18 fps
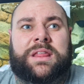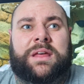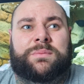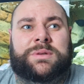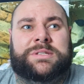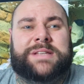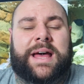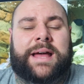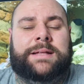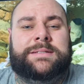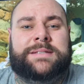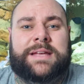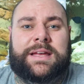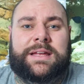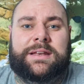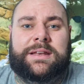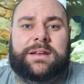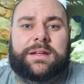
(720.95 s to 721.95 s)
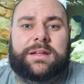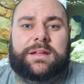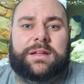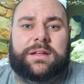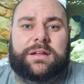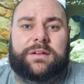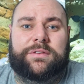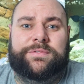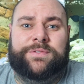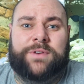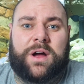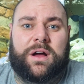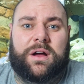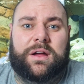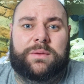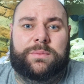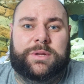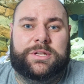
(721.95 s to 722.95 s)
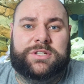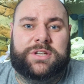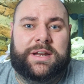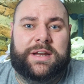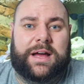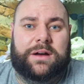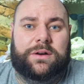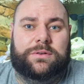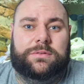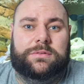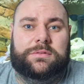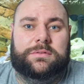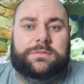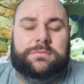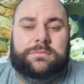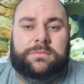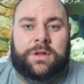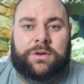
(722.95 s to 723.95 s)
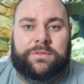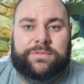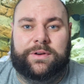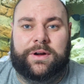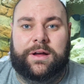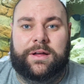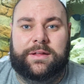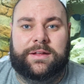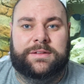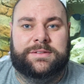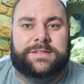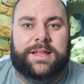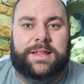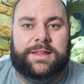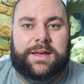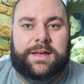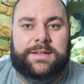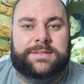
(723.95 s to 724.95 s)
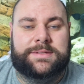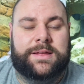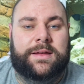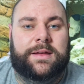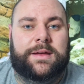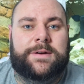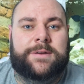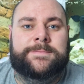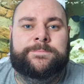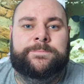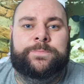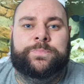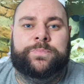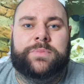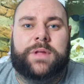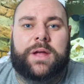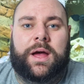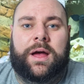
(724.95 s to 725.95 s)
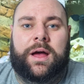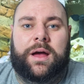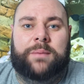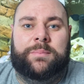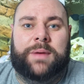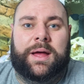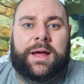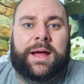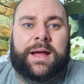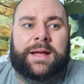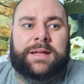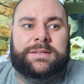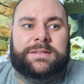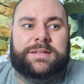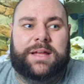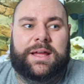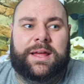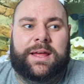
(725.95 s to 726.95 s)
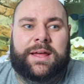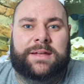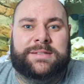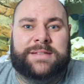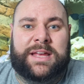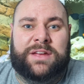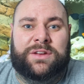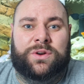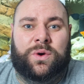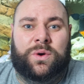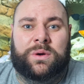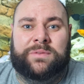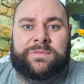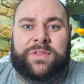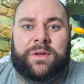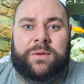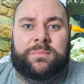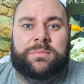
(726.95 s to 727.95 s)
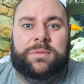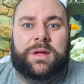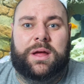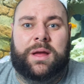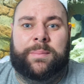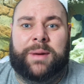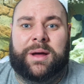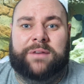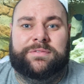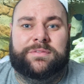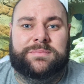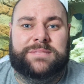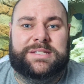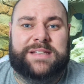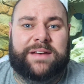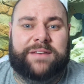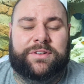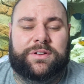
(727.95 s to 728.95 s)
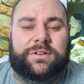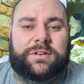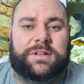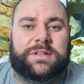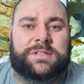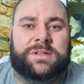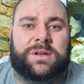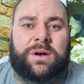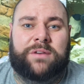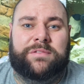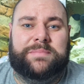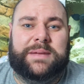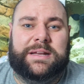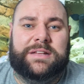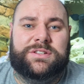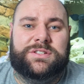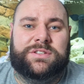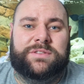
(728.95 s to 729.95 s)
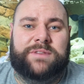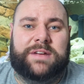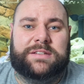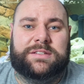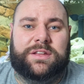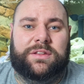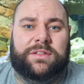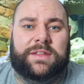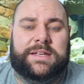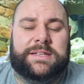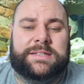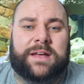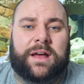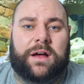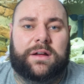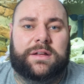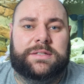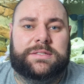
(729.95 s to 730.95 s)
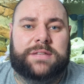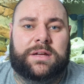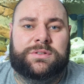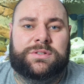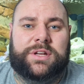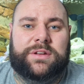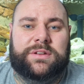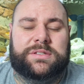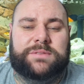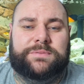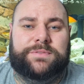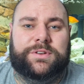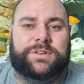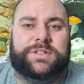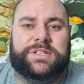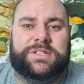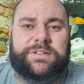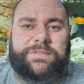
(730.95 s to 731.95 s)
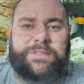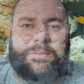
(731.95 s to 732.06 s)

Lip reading: there was 18 fry, which are now not fry because they're these. And it's eaten all of them apart from seven. So I've managed to rescue these guys. I'll show you some footage of